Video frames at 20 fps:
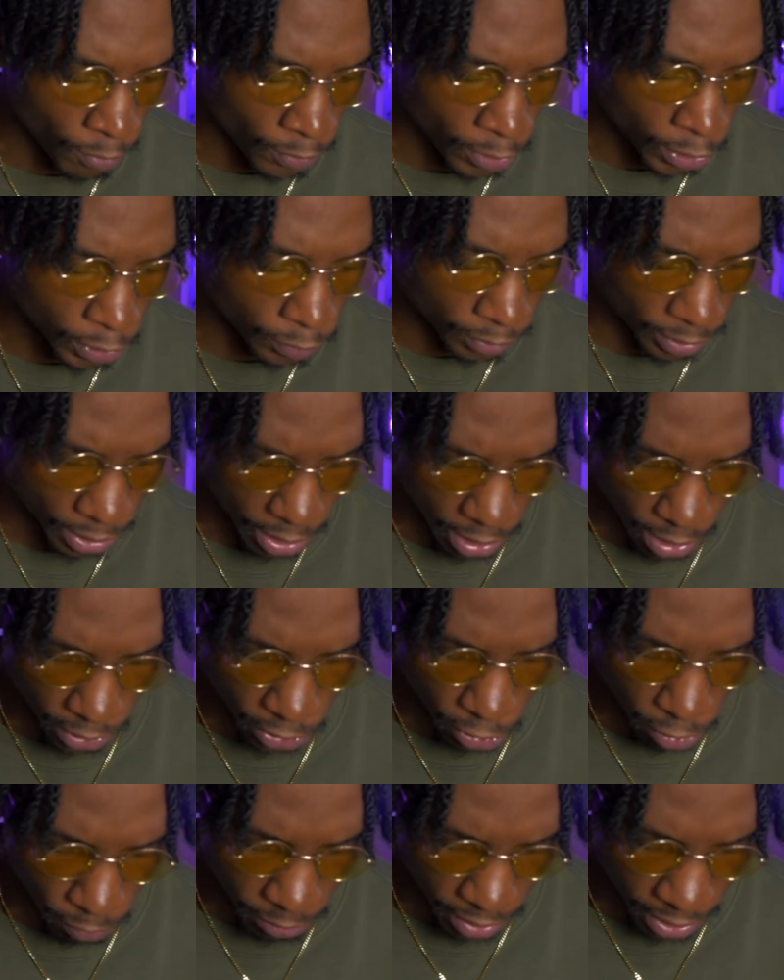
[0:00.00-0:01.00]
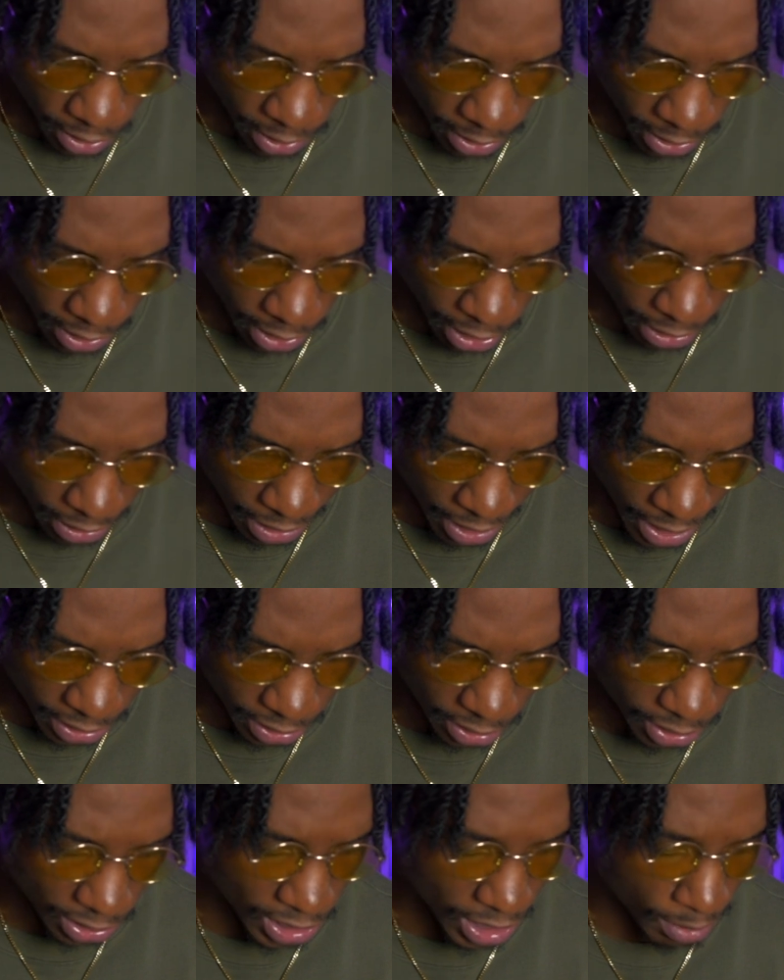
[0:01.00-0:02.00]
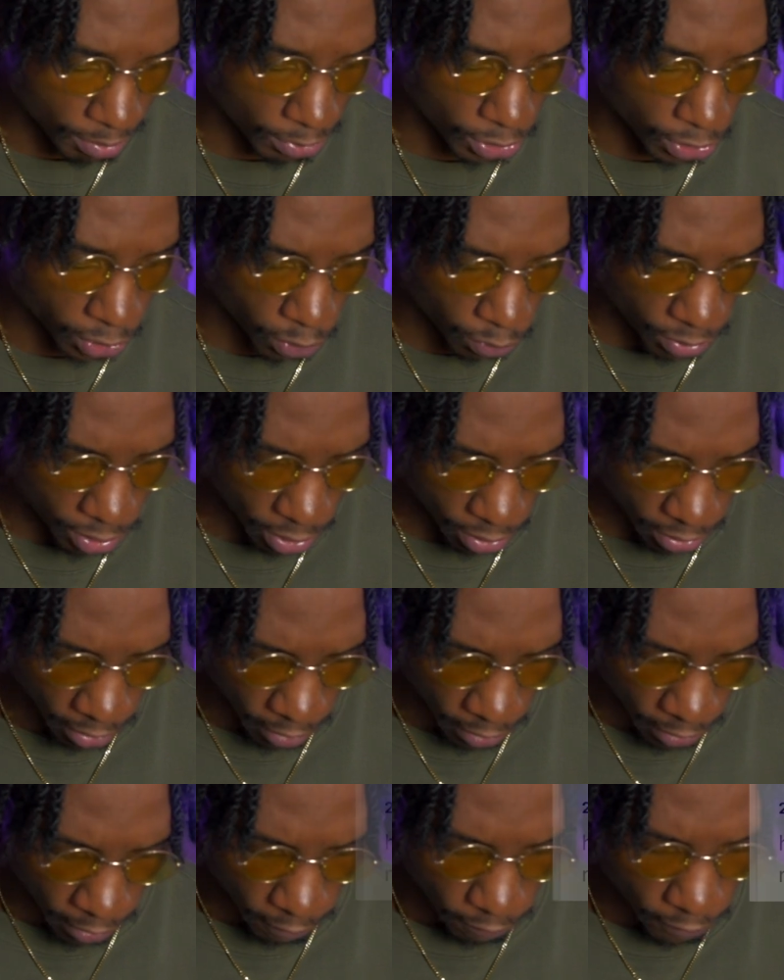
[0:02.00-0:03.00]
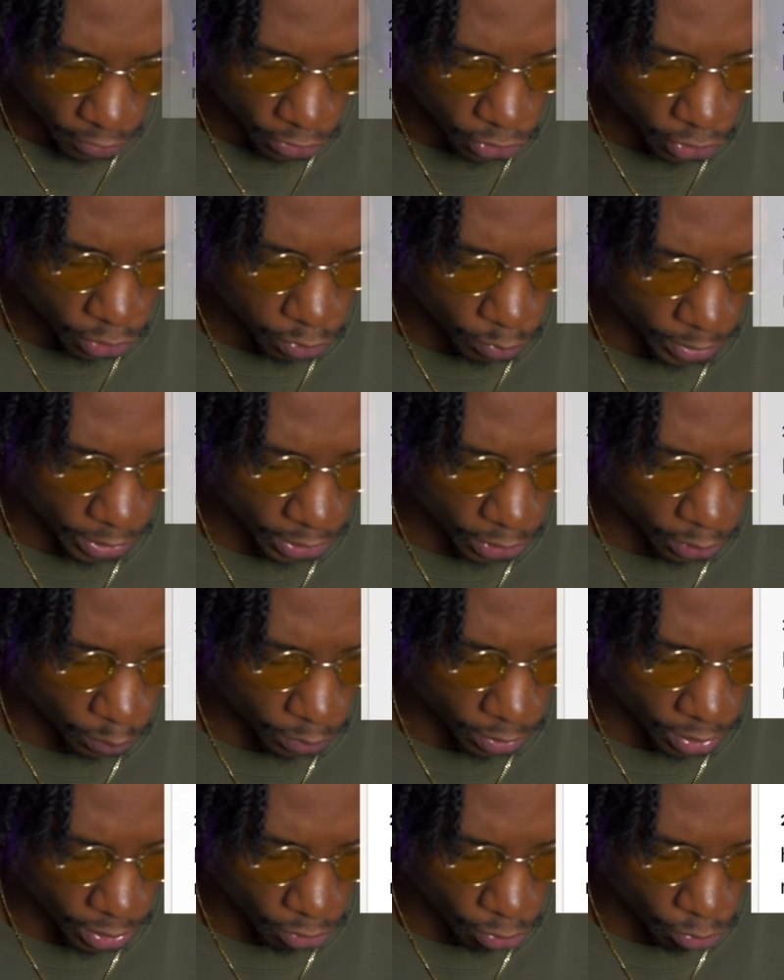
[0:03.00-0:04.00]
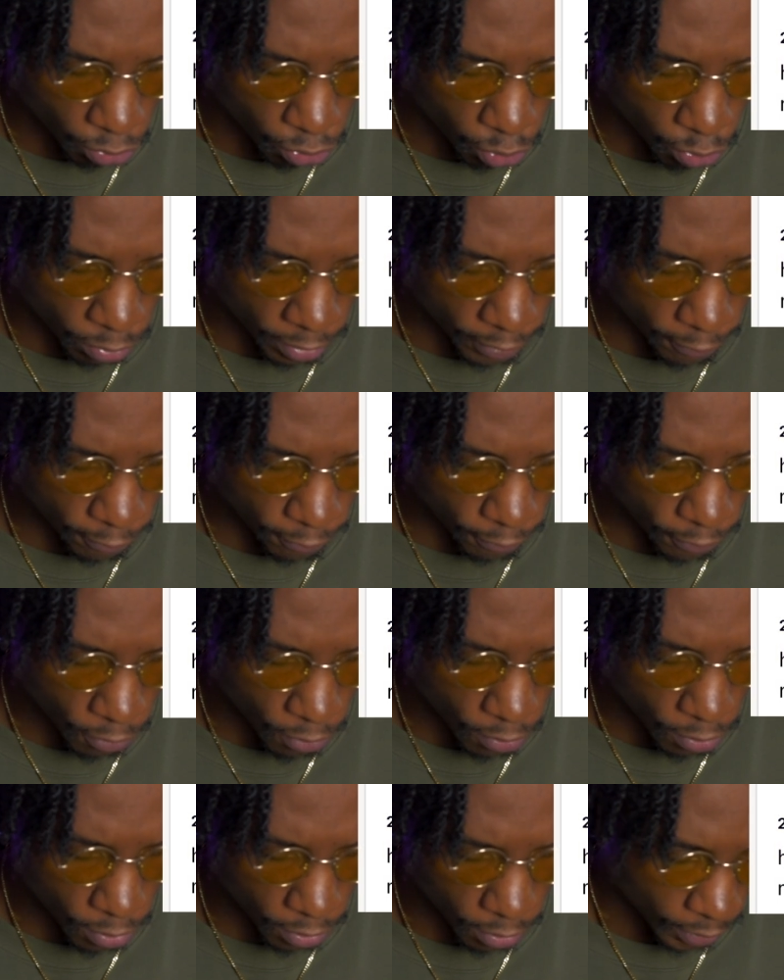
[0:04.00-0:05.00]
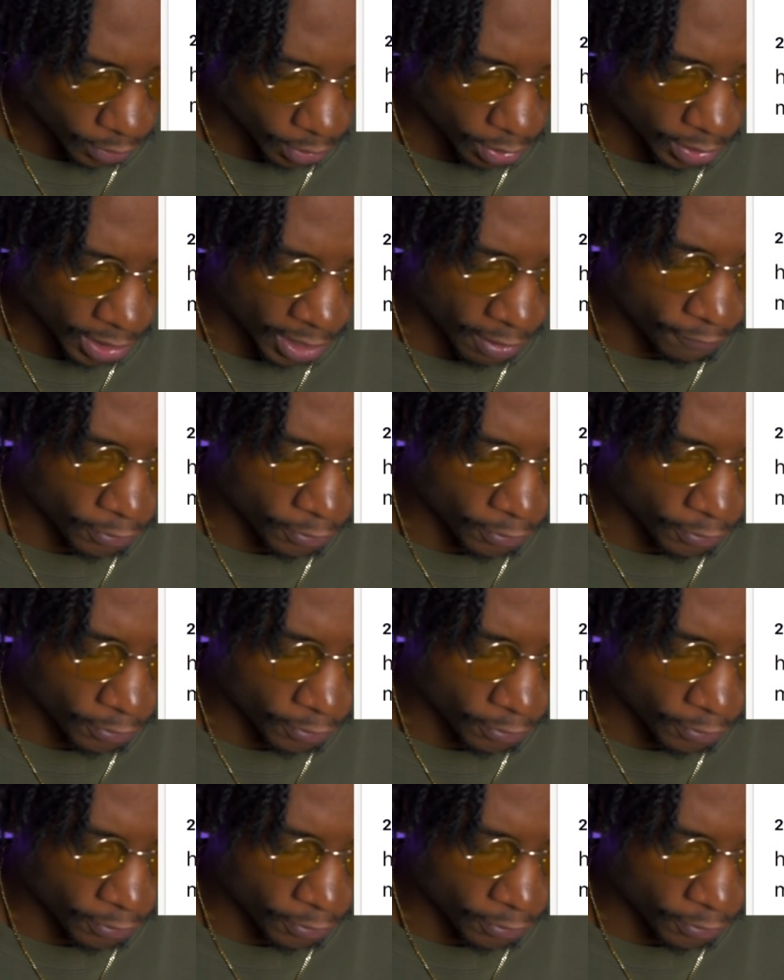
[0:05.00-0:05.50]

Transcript: verse for y'all. It's going to be in Colossians chapter three, verse twenty-three through twenty-four. That